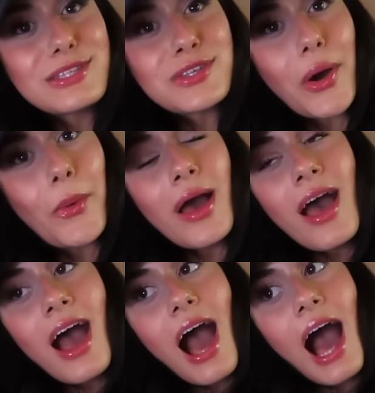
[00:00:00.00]
So
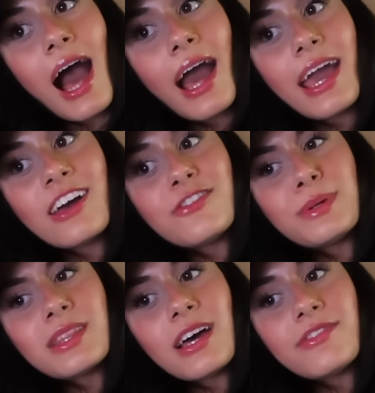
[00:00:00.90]
I have
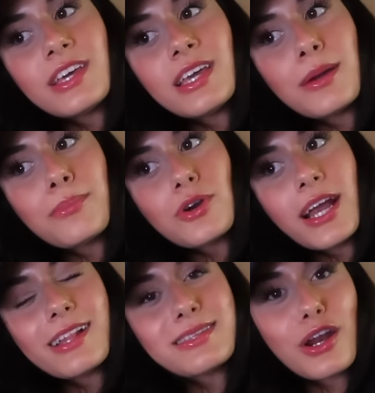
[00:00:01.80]
been loving
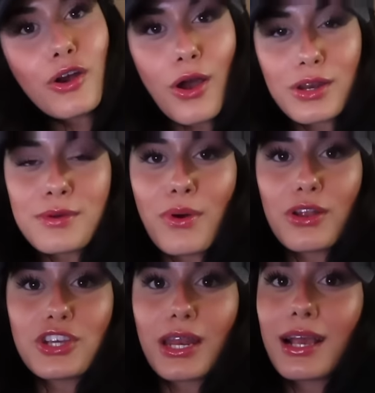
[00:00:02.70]
brands that are
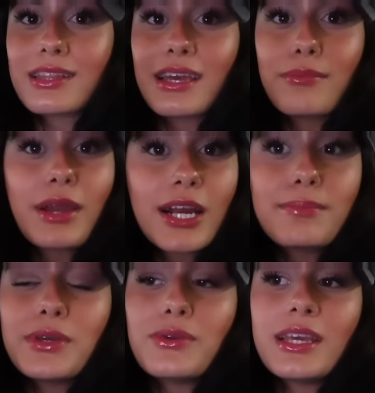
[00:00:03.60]
non-commodogenic like
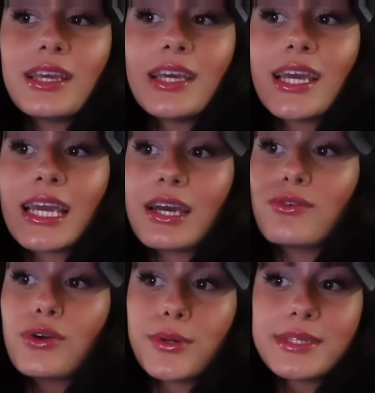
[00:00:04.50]
Merit Beauty
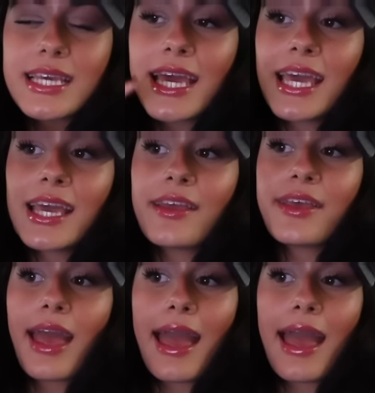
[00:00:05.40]
and Rose Inc.